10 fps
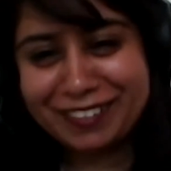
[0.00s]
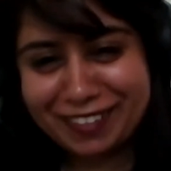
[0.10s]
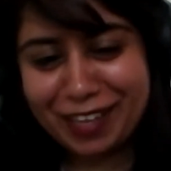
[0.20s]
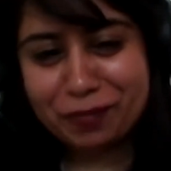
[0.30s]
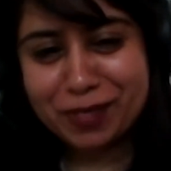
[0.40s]

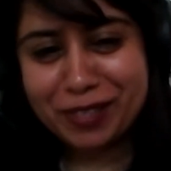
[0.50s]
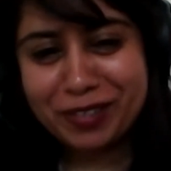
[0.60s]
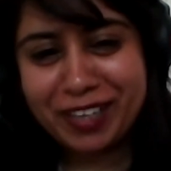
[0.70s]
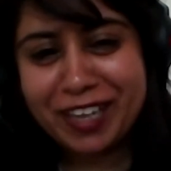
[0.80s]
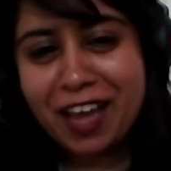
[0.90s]

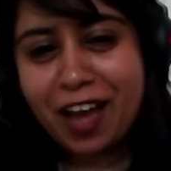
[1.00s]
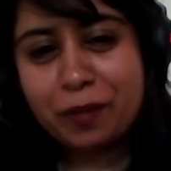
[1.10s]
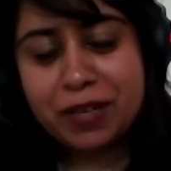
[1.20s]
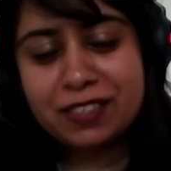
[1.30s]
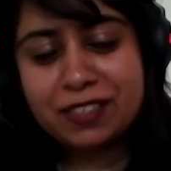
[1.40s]
Absolutely.
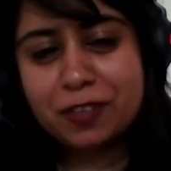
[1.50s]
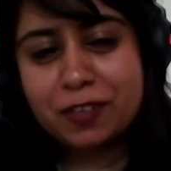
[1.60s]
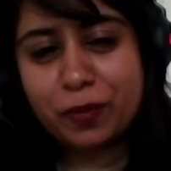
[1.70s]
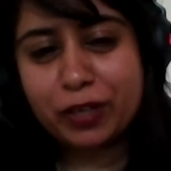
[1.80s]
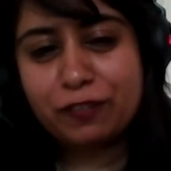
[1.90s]
In terms
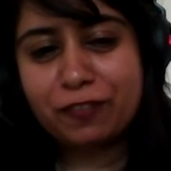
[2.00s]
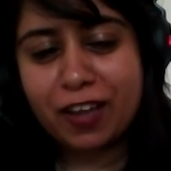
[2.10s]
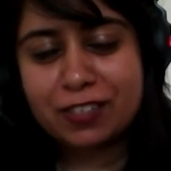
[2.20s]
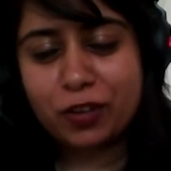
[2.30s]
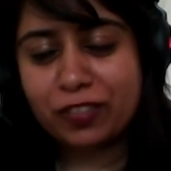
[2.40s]
of when you
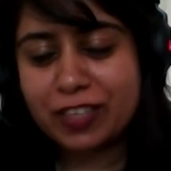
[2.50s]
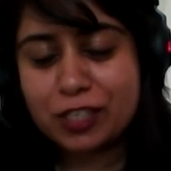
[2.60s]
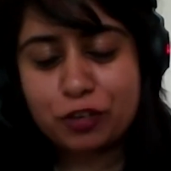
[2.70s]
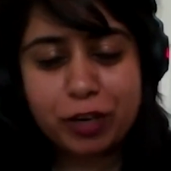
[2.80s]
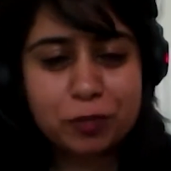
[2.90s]
first got
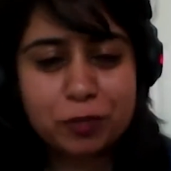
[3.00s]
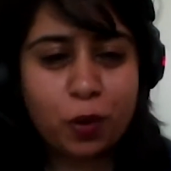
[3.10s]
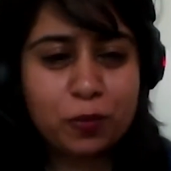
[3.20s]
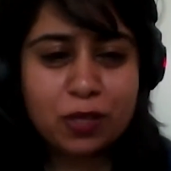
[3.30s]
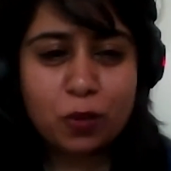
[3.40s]
this script,
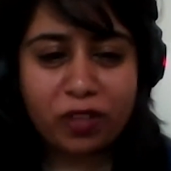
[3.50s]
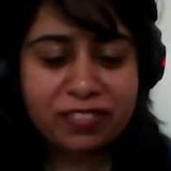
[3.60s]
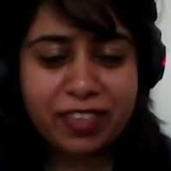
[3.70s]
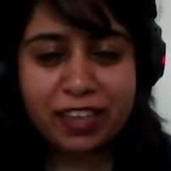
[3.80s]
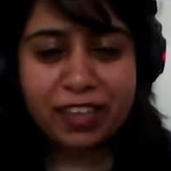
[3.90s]
what was the
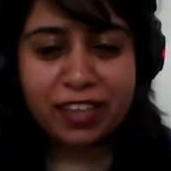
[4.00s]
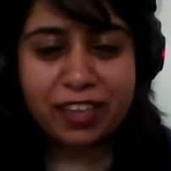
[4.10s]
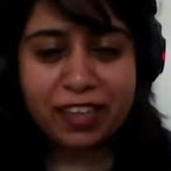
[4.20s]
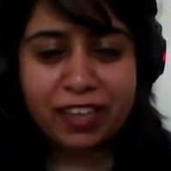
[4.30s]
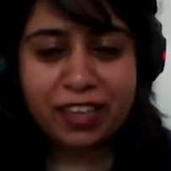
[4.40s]
one thing that
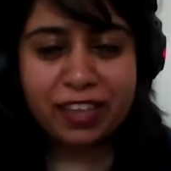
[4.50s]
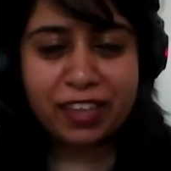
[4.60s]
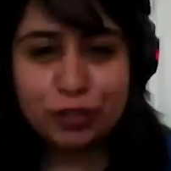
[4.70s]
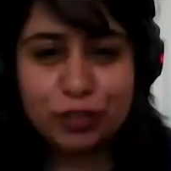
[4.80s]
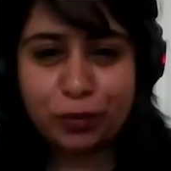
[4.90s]
drew
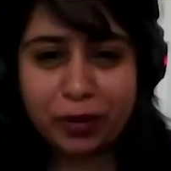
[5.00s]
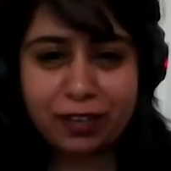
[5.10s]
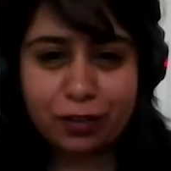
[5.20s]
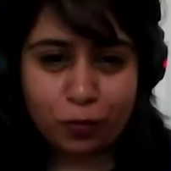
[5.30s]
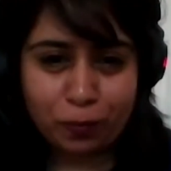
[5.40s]
you to
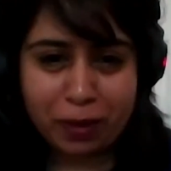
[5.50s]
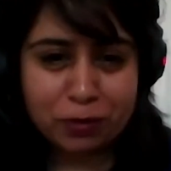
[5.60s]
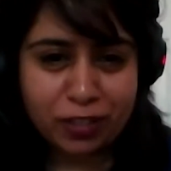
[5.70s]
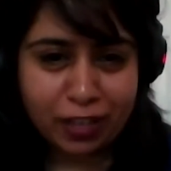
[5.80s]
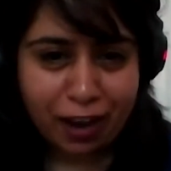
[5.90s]
it, or
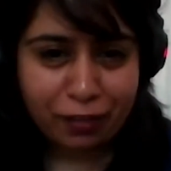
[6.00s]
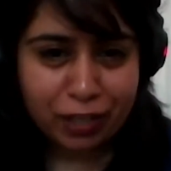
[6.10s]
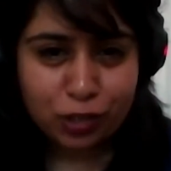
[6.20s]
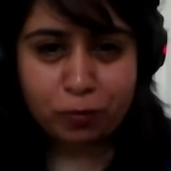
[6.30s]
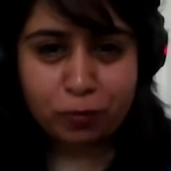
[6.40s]
maybe to the
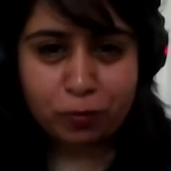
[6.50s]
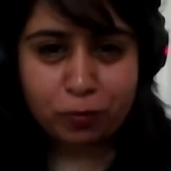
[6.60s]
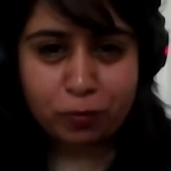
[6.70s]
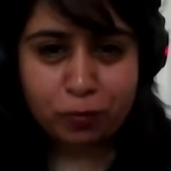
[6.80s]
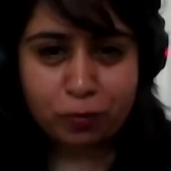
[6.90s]
character, or maybe
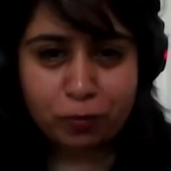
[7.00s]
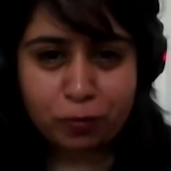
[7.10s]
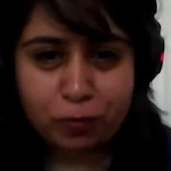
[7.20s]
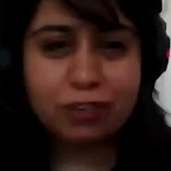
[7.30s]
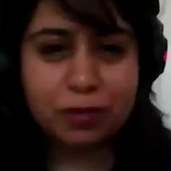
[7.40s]
to the
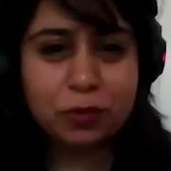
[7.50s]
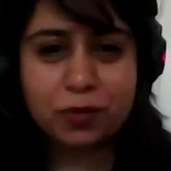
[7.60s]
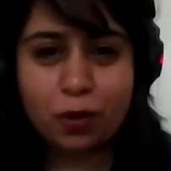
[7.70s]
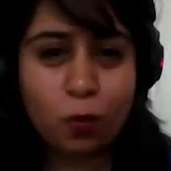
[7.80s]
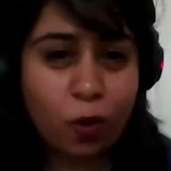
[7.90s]
entire
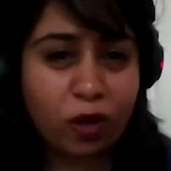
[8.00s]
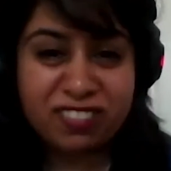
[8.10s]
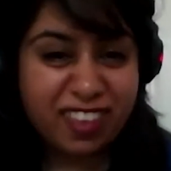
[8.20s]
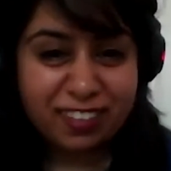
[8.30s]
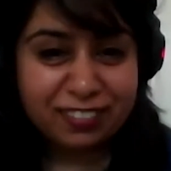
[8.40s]
script? Was there
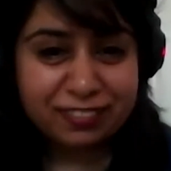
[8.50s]
one thing?